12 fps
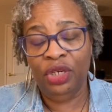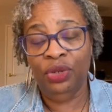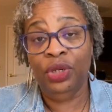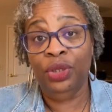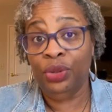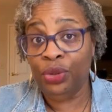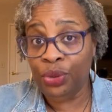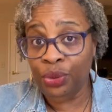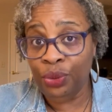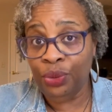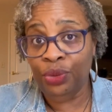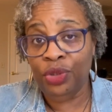You need the
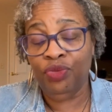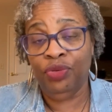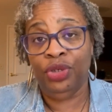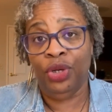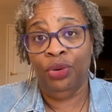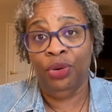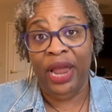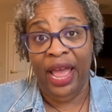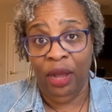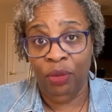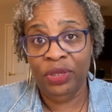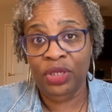tools for donor
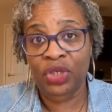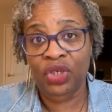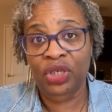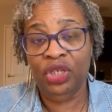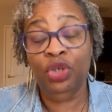acquisition.